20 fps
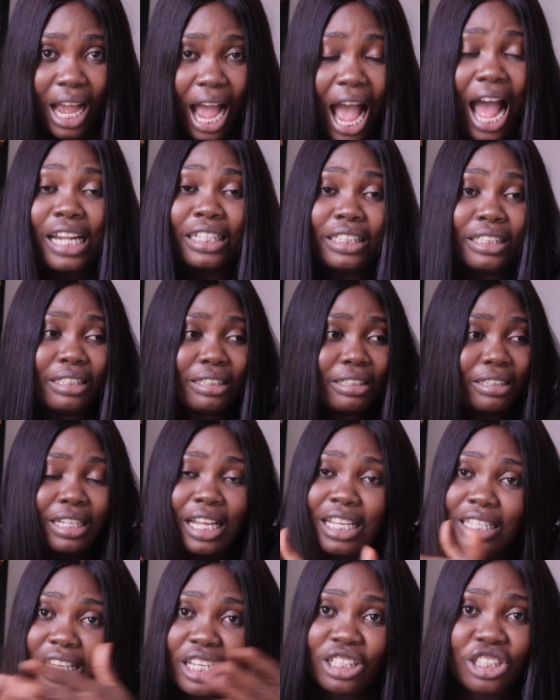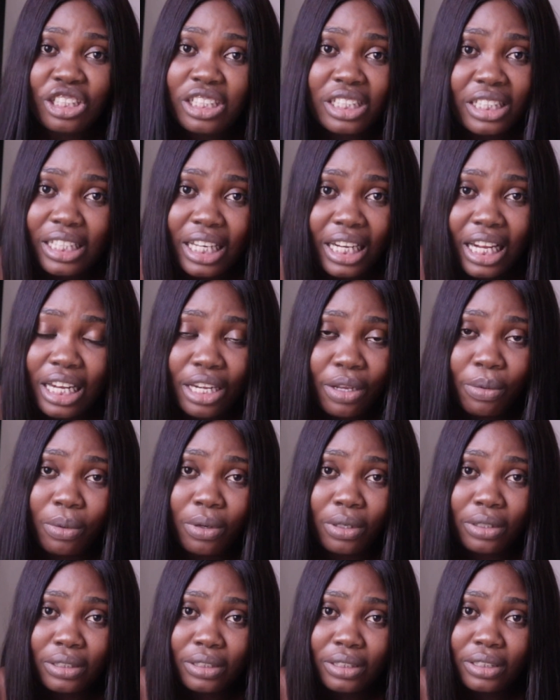and let's say she didn't tell
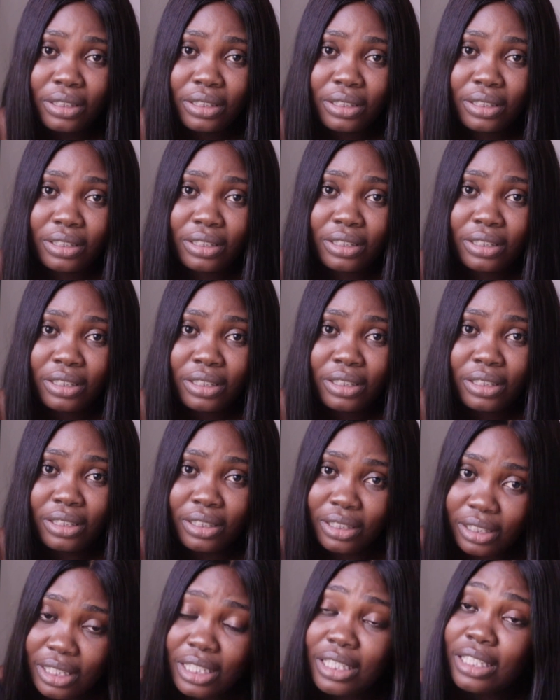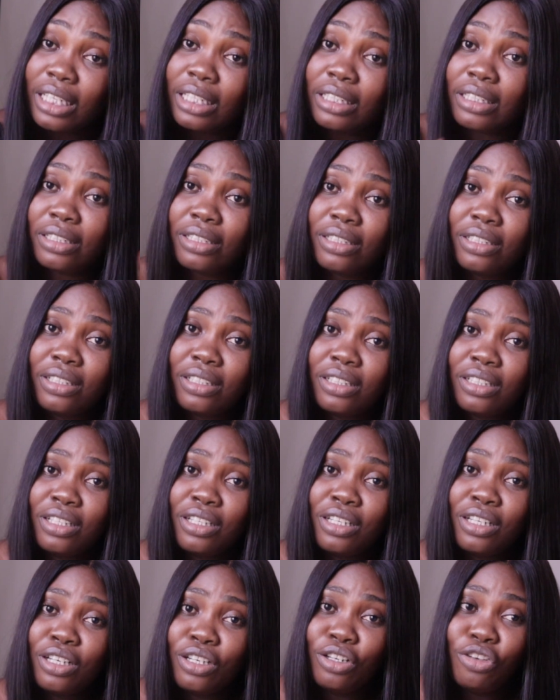anyone. This is it.
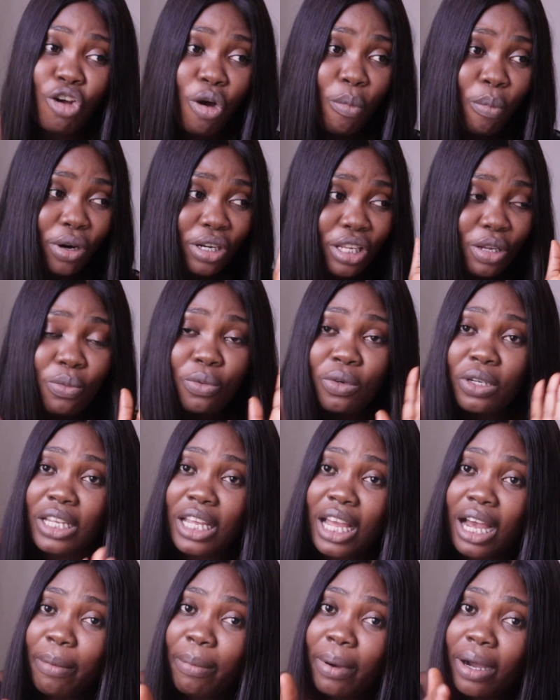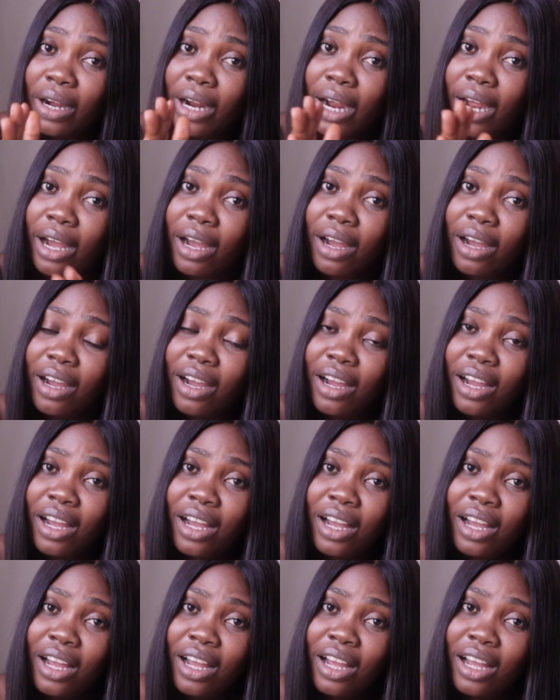Nobody will hear about her.
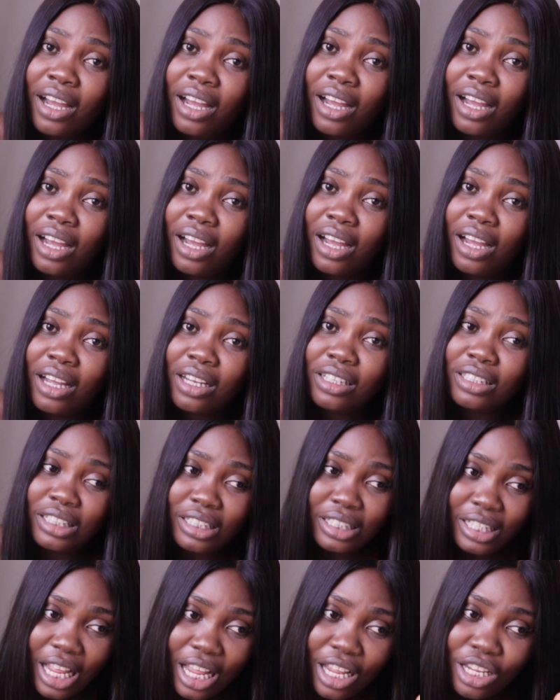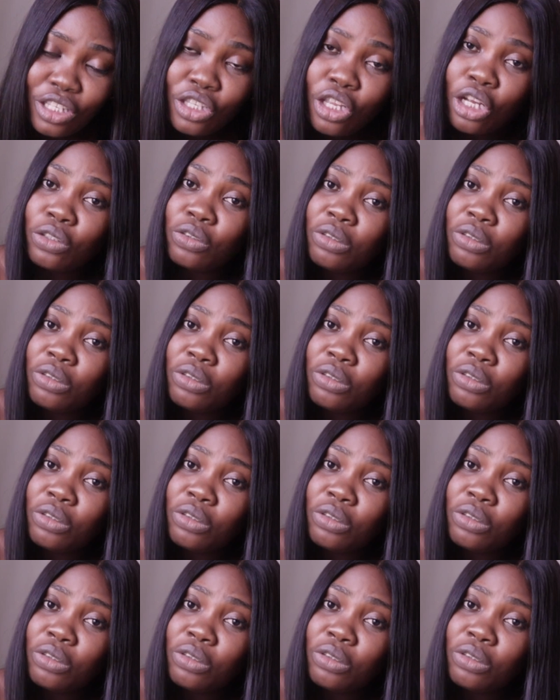The next story